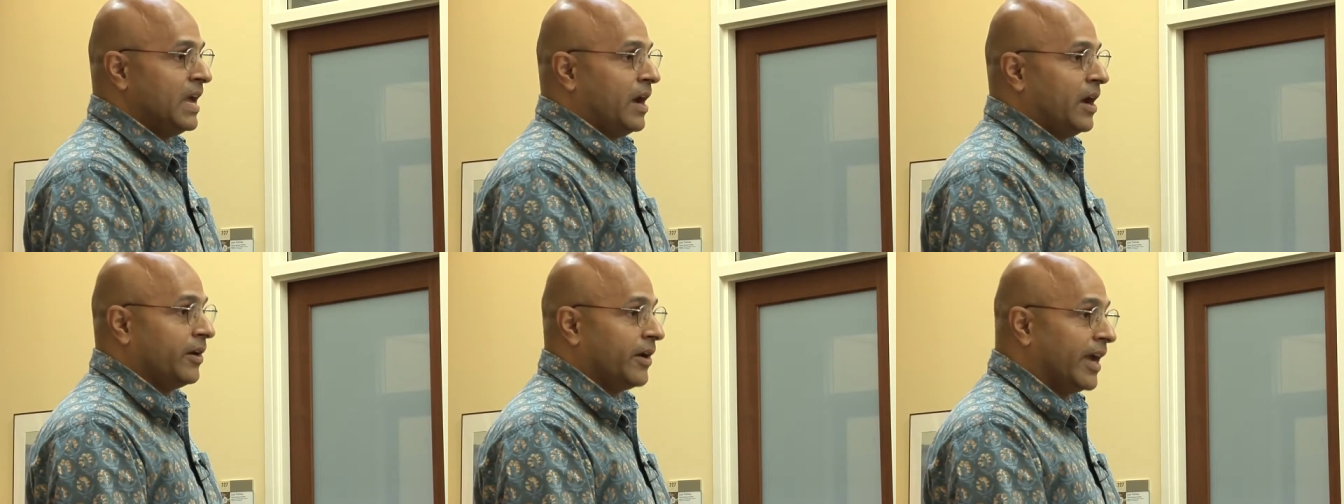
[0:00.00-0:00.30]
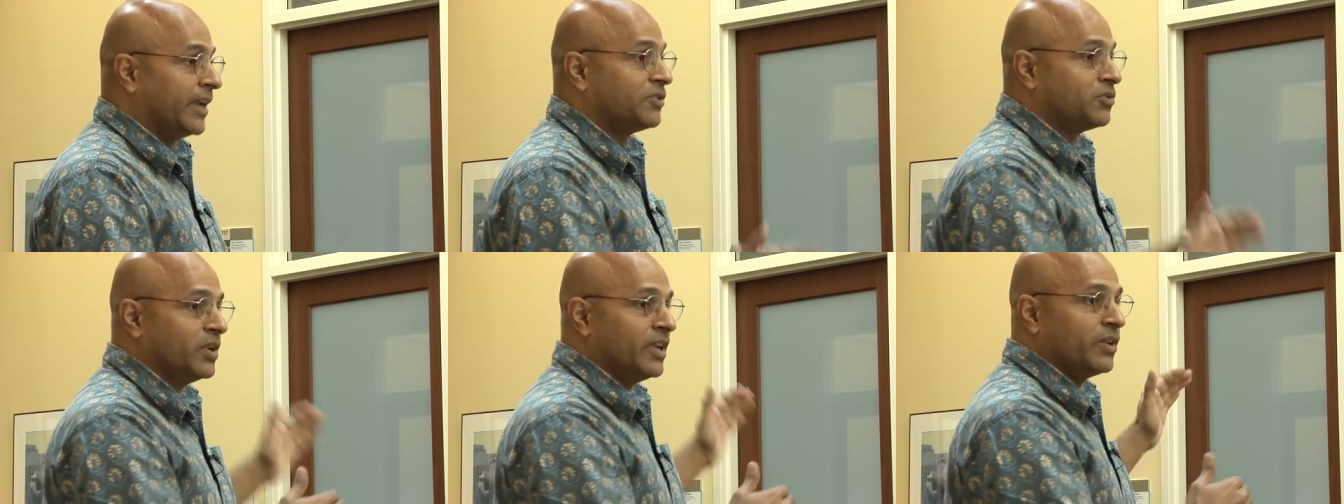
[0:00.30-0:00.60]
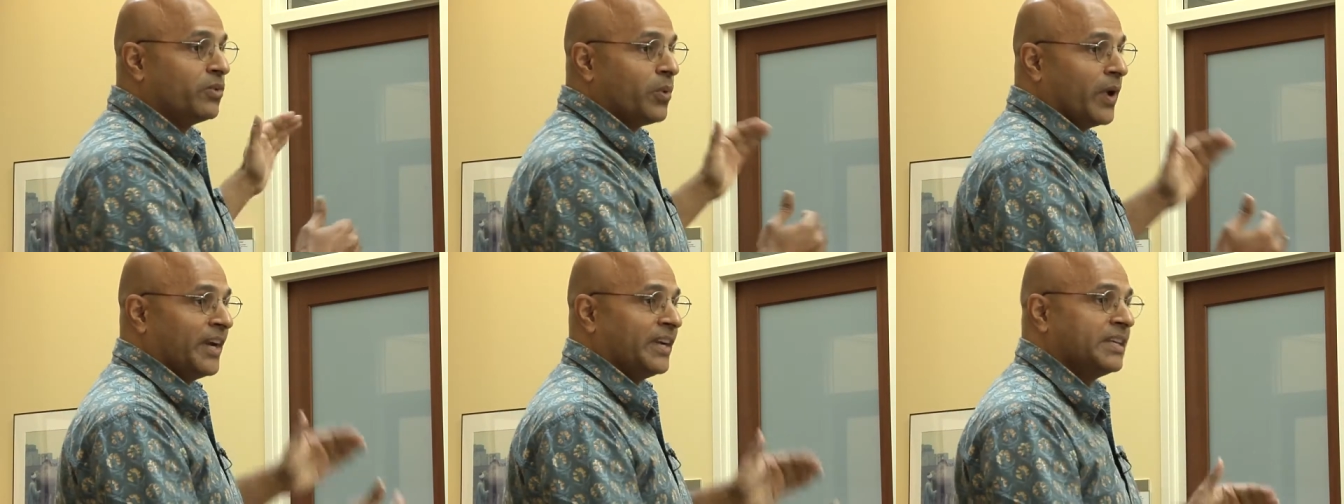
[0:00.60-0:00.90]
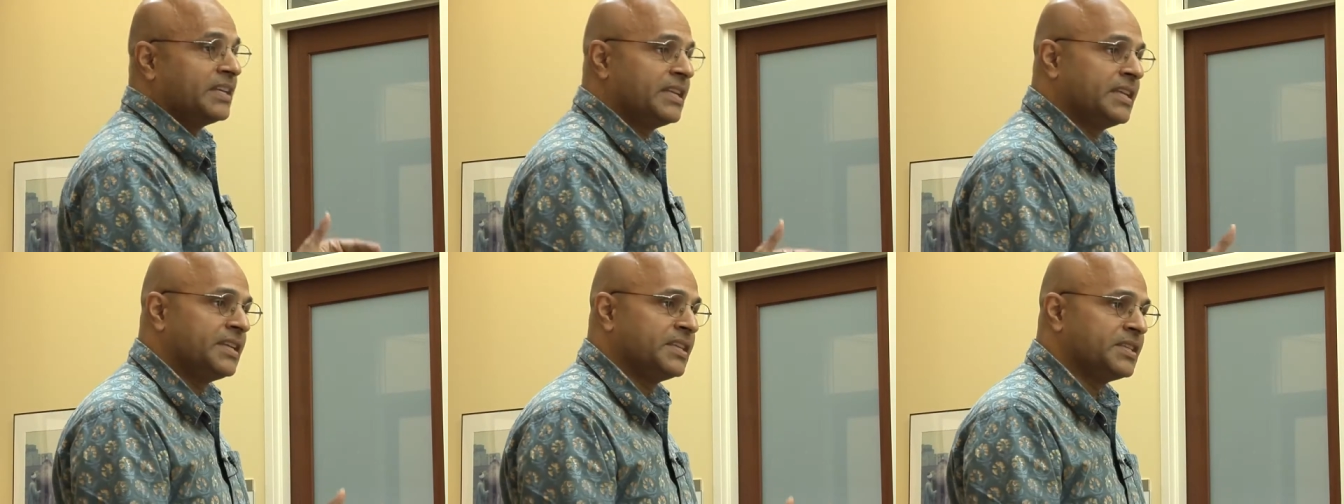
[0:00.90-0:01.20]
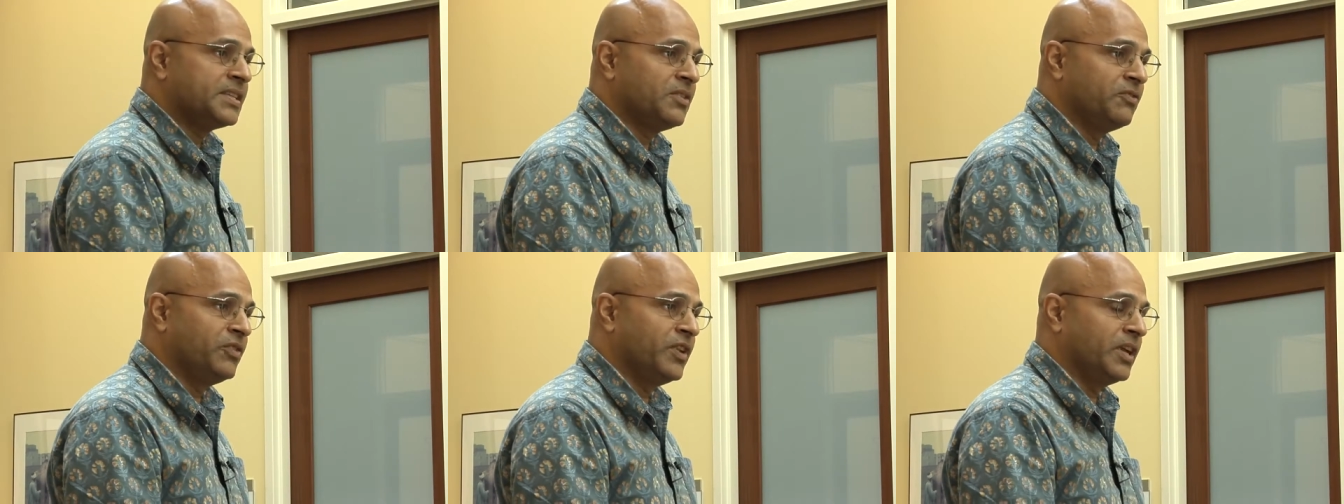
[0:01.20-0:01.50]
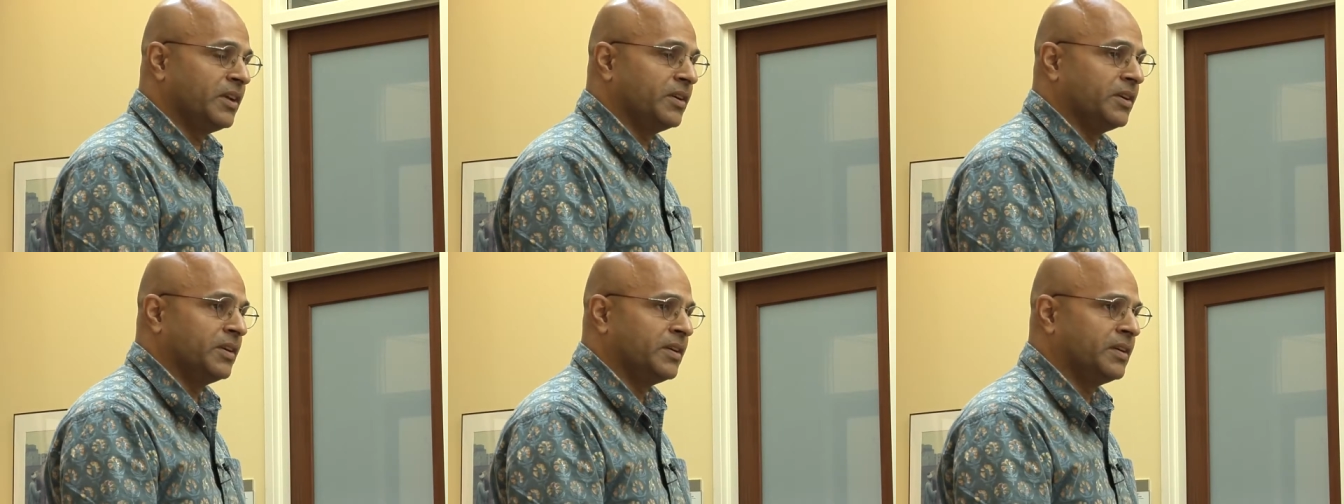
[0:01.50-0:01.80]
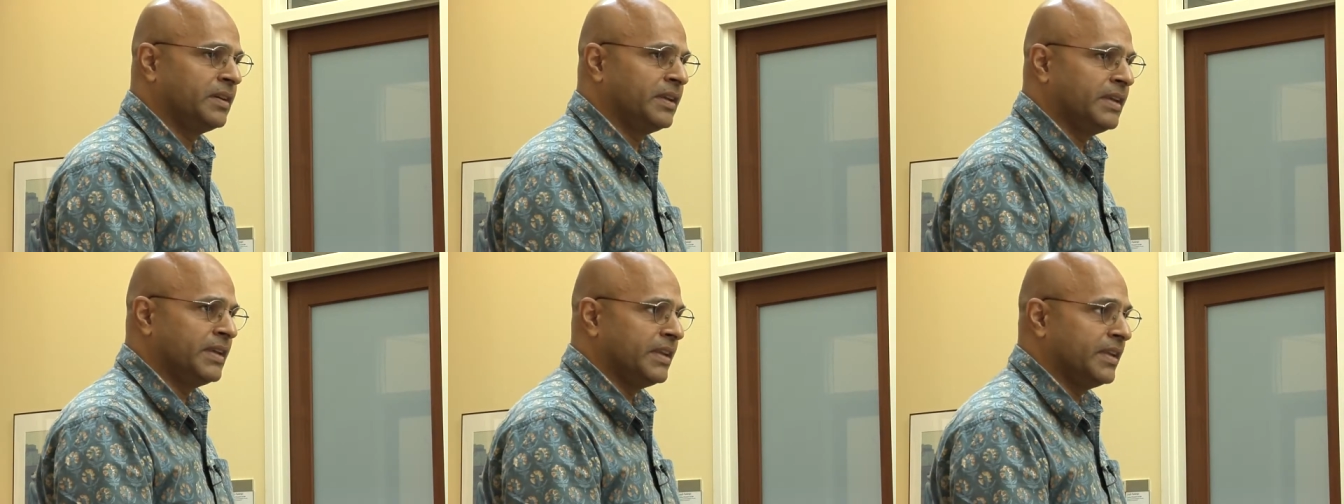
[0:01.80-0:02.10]
are actually quite severe.
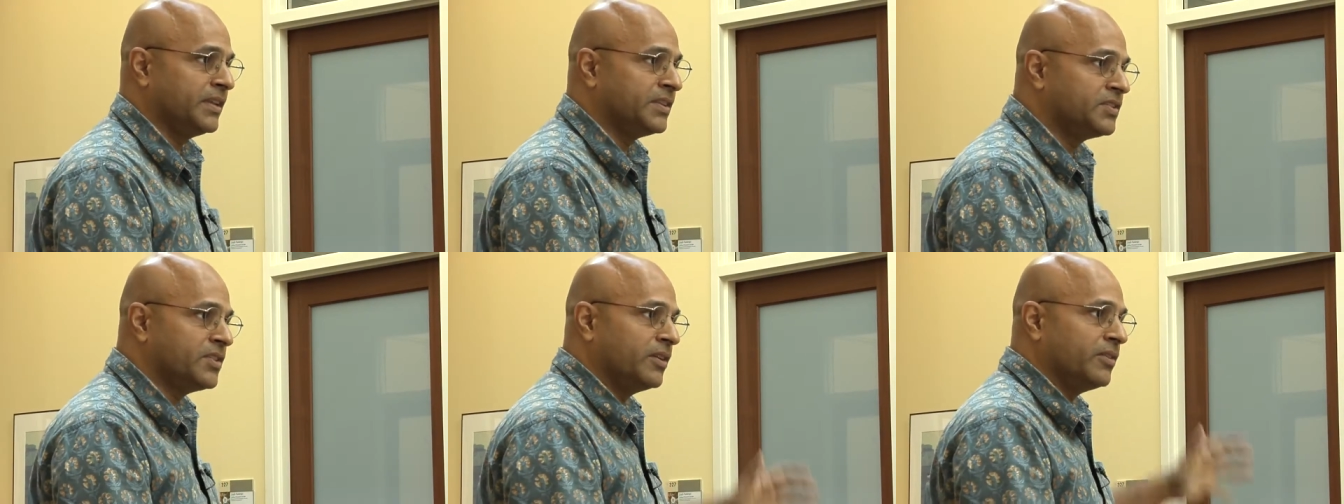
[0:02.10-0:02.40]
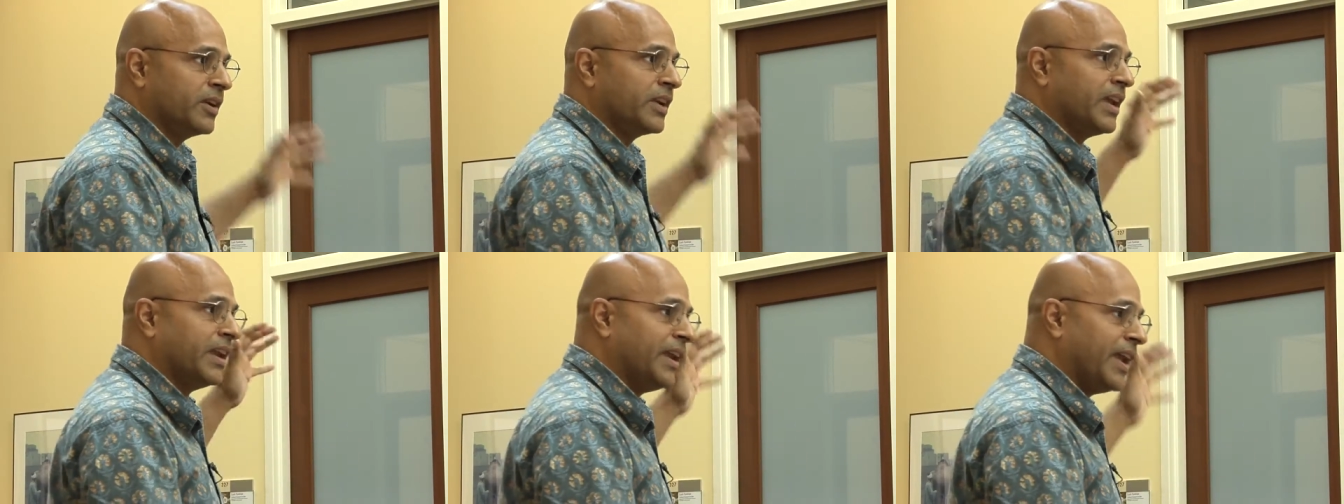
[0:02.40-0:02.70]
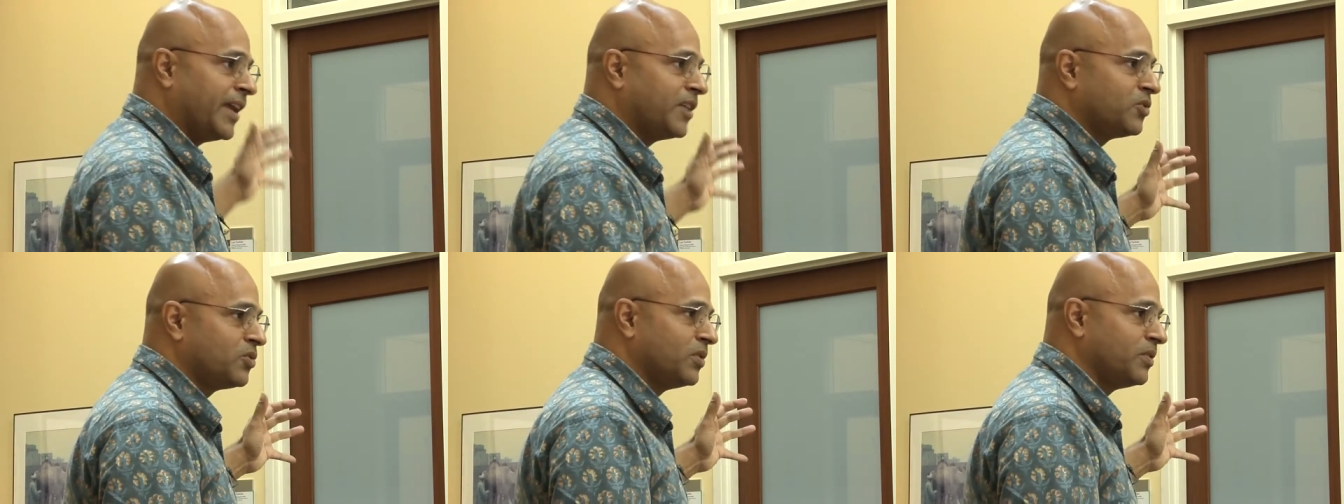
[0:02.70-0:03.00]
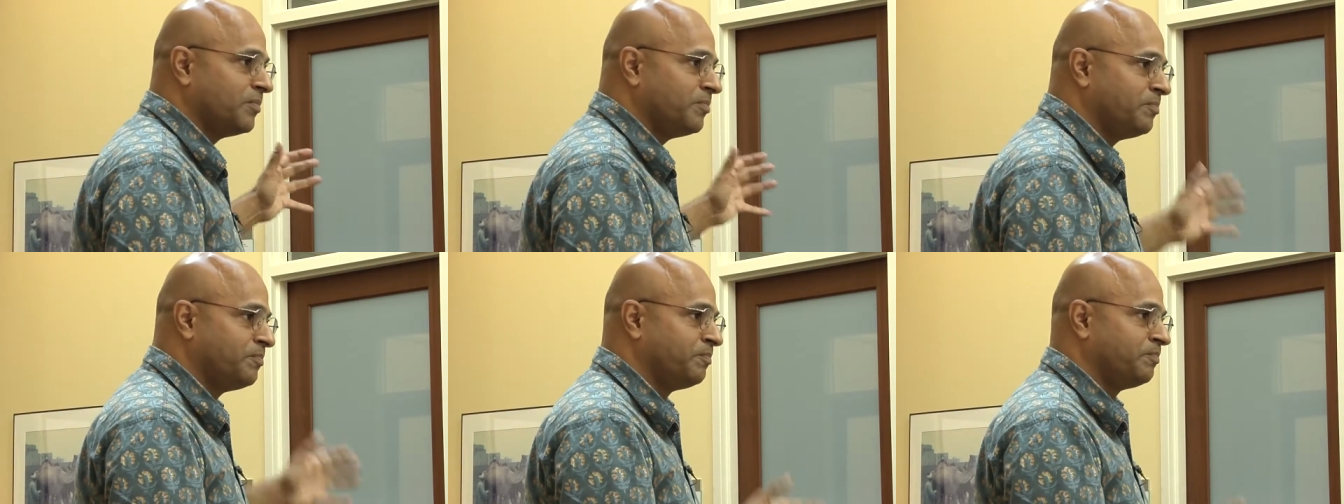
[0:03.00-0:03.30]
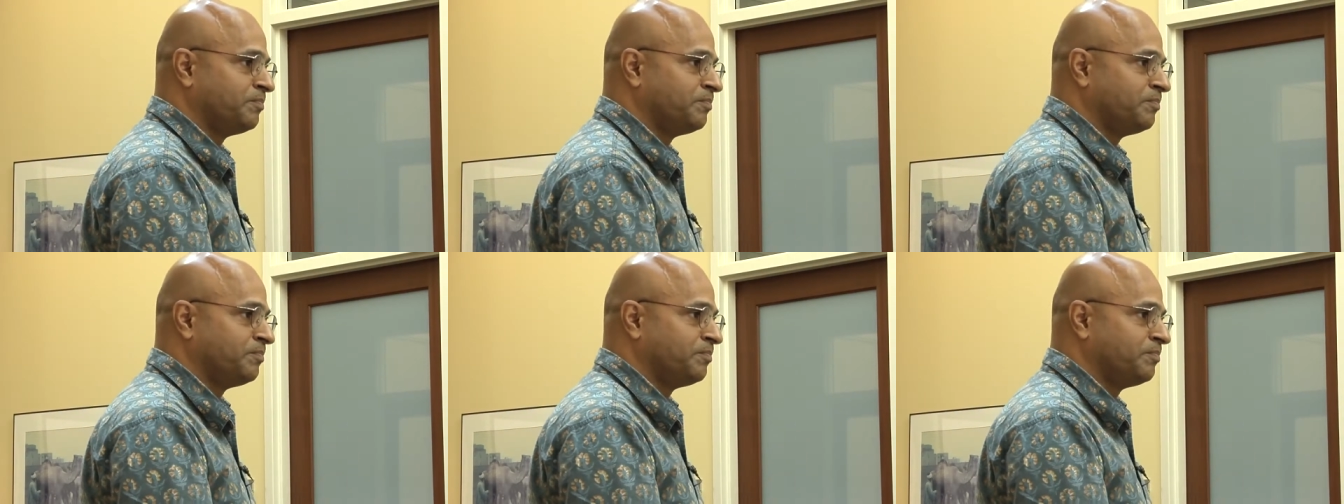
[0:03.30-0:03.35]
Is there a connection?